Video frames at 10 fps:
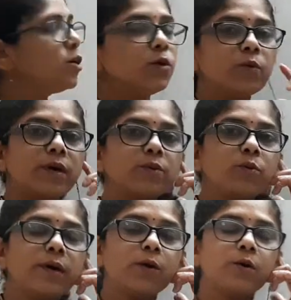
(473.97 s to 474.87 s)
You can
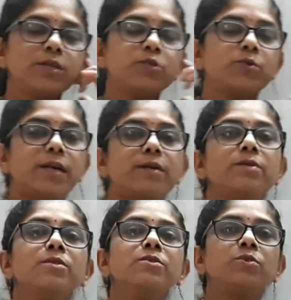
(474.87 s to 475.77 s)
go according to that.
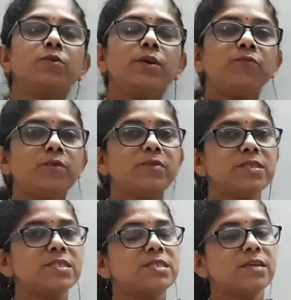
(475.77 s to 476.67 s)
So if you
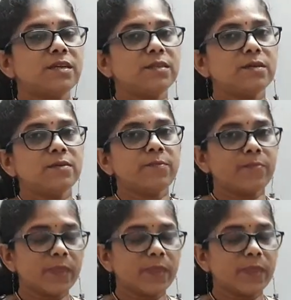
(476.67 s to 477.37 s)
just study the